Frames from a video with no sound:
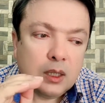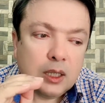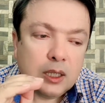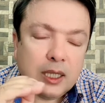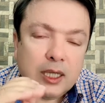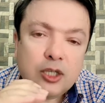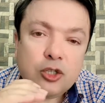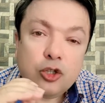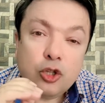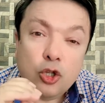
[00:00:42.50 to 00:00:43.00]

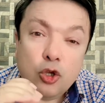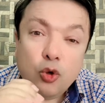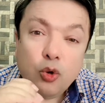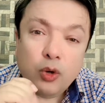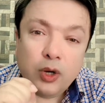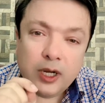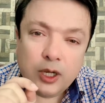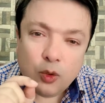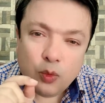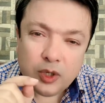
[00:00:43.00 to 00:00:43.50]
This
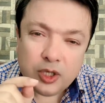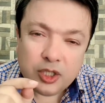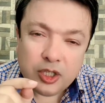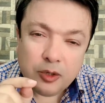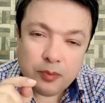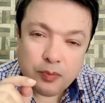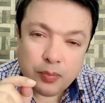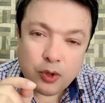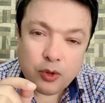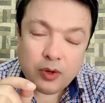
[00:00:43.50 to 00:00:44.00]

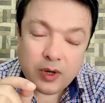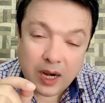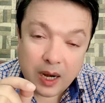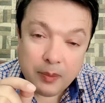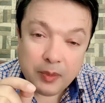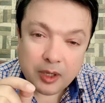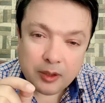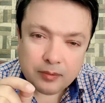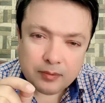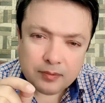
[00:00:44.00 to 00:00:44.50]
neuro-linguistic
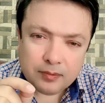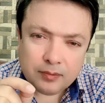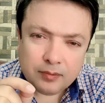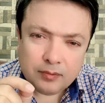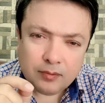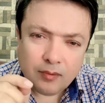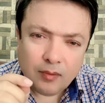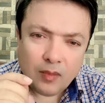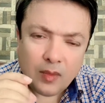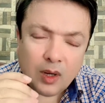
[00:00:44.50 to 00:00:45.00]
programming
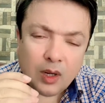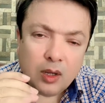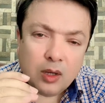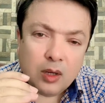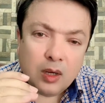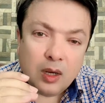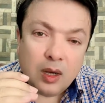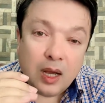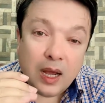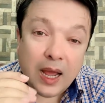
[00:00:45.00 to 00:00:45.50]

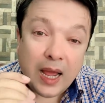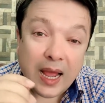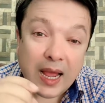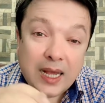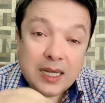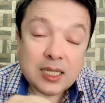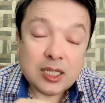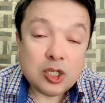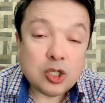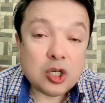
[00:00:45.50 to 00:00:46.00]

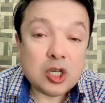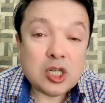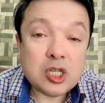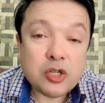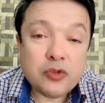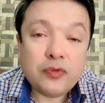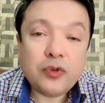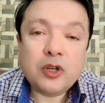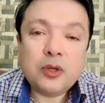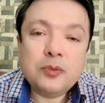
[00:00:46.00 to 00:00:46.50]
has
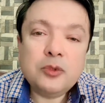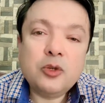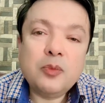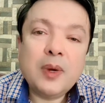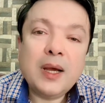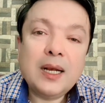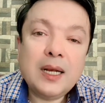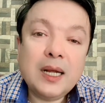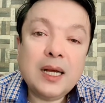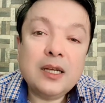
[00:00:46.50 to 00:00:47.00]
transformed
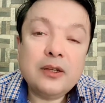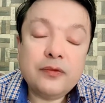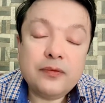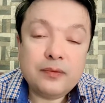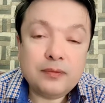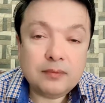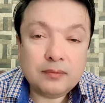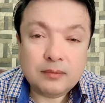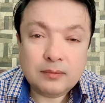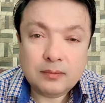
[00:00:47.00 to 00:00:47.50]
my
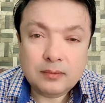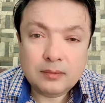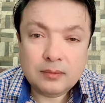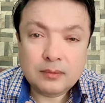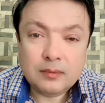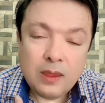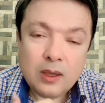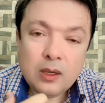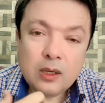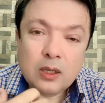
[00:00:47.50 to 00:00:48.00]
life.
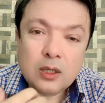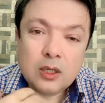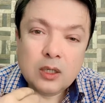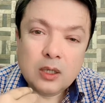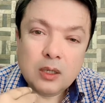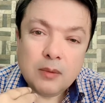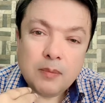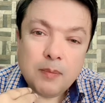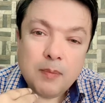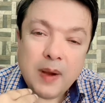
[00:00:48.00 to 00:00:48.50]

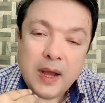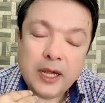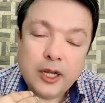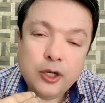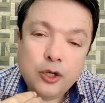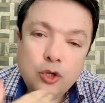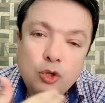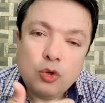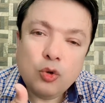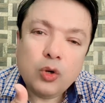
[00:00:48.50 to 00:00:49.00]
By
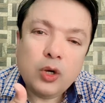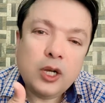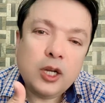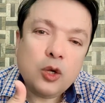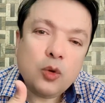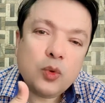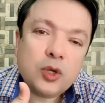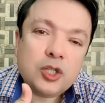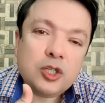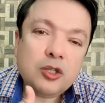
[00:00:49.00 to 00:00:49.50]

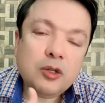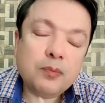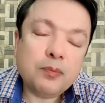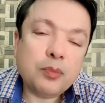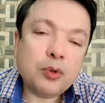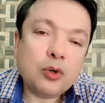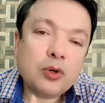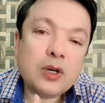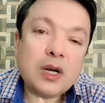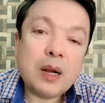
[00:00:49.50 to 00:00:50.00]
neuro-linguistic
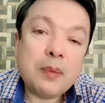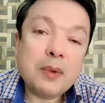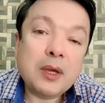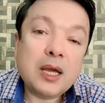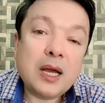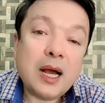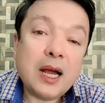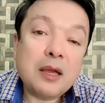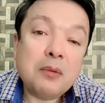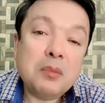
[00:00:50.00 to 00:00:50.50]
programming,
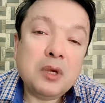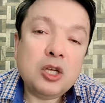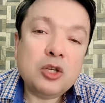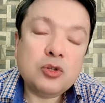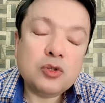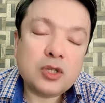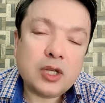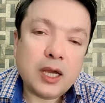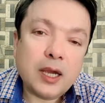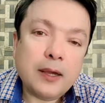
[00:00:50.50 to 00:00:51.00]
I mean to
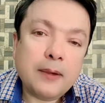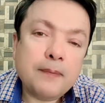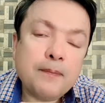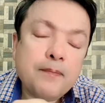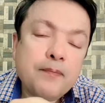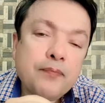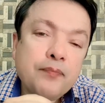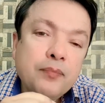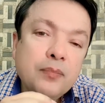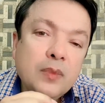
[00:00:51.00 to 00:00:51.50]
say
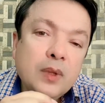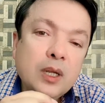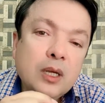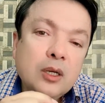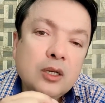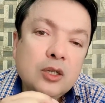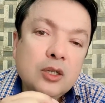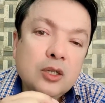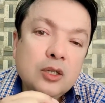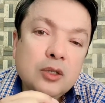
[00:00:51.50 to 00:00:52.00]

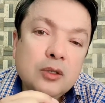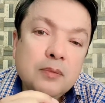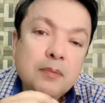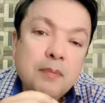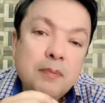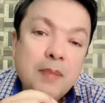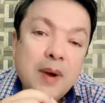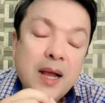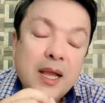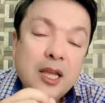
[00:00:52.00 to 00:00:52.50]

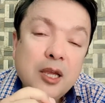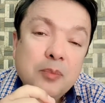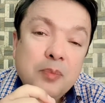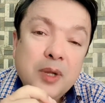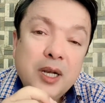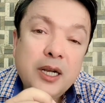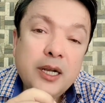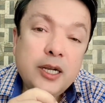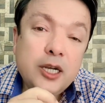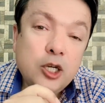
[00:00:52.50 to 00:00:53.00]
my
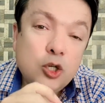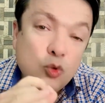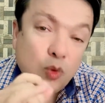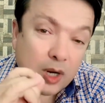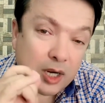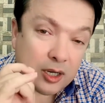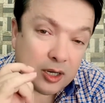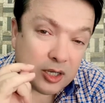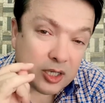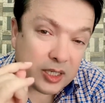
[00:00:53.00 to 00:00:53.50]
ability to
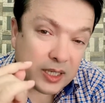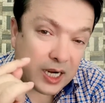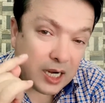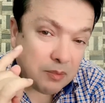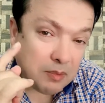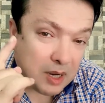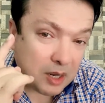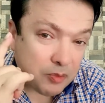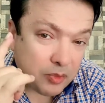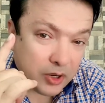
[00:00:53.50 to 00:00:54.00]
understand
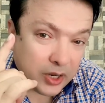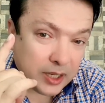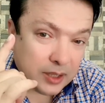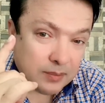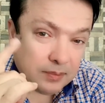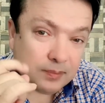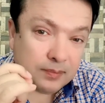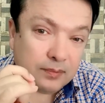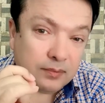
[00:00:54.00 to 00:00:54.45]
my brain,